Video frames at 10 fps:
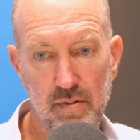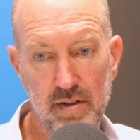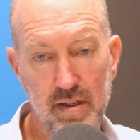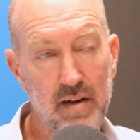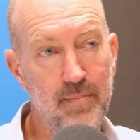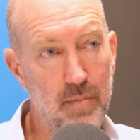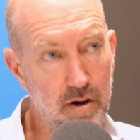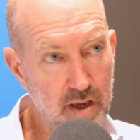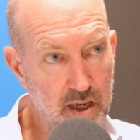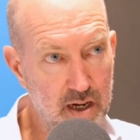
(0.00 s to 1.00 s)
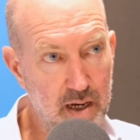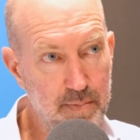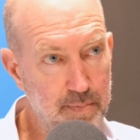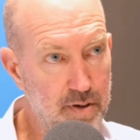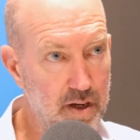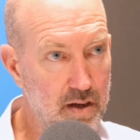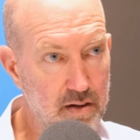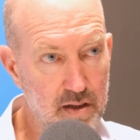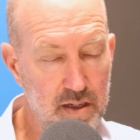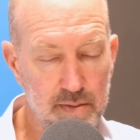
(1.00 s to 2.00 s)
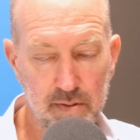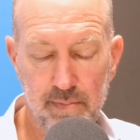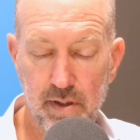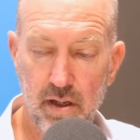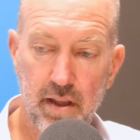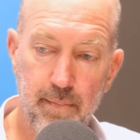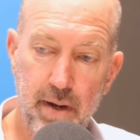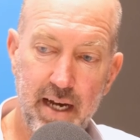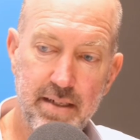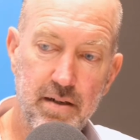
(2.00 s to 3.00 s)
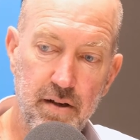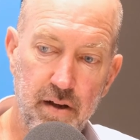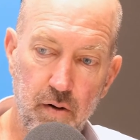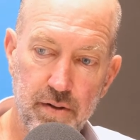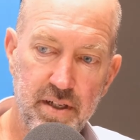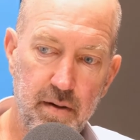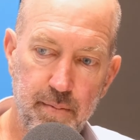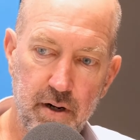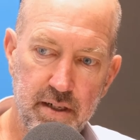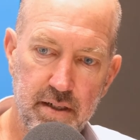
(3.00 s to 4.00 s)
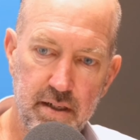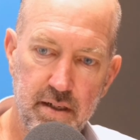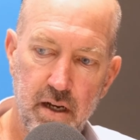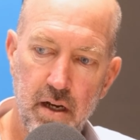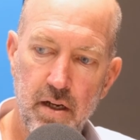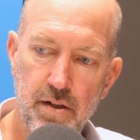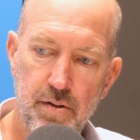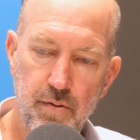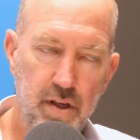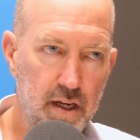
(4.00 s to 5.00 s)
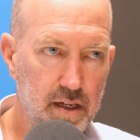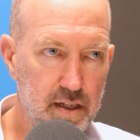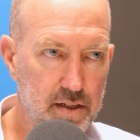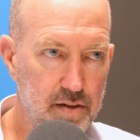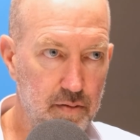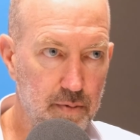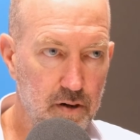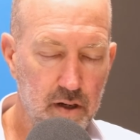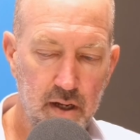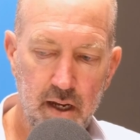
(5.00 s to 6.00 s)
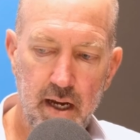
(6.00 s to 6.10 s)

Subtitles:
instead of marking it up and putting it on a customer's bill, they pass on the wholesale prices to the end consumer,